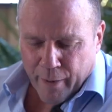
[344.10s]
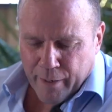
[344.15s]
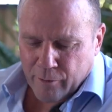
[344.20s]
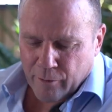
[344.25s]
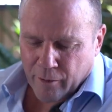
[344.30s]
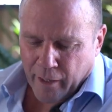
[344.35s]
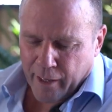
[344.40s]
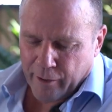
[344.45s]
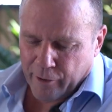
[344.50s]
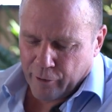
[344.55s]

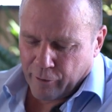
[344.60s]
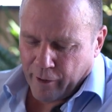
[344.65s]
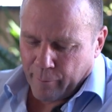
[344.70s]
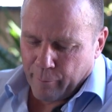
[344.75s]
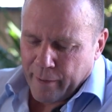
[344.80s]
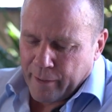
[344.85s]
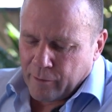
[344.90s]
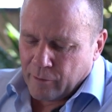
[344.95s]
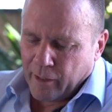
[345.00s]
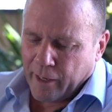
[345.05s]
mental, you're a
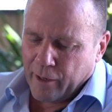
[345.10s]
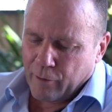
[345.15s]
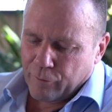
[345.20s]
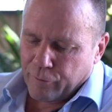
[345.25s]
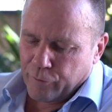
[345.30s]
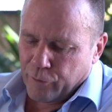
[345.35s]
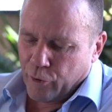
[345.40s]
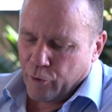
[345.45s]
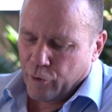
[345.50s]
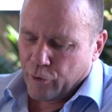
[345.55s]
mental
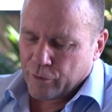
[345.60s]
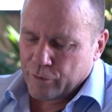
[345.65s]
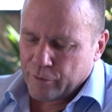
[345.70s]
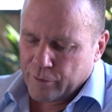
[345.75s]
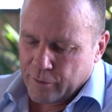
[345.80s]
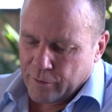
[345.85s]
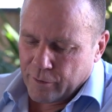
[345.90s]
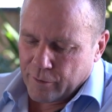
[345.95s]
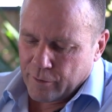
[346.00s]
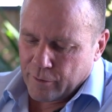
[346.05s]
health
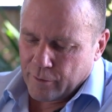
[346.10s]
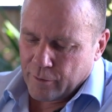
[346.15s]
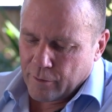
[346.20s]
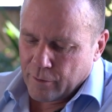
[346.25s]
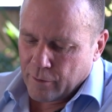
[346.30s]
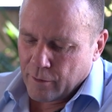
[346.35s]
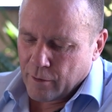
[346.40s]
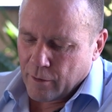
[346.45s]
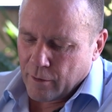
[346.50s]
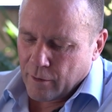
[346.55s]
nurse.
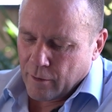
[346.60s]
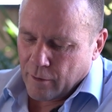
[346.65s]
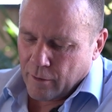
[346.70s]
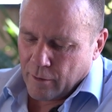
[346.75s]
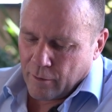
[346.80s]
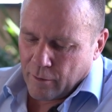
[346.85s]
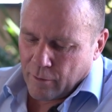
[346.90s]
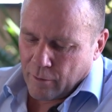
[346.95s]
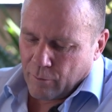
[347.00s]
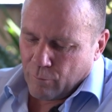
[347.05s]
Yeah.
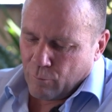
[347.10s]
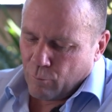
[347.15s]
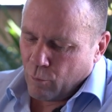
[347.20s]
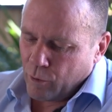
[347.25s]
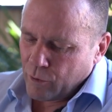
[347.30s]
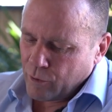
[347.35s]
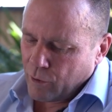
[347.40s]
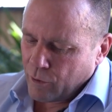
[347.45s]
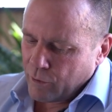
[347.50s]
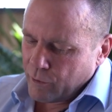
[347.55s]

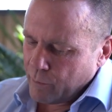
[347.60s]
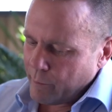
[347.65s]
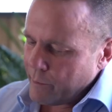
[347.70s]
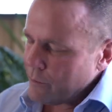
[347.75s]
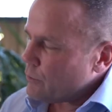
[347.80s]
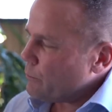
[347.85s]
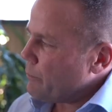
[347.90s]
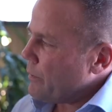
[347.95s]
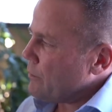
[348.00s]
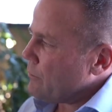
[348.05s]
What got you
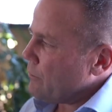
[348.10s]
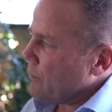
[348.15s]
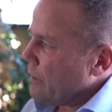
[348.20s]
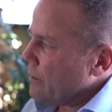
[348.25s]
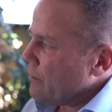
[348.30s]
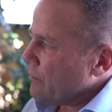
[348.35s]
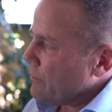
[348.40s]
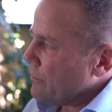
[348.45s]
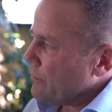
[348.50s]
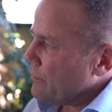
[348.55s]
into mental
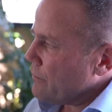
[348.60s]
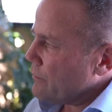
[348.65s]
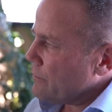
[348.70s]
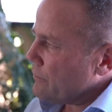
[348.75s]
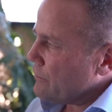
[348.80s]
health?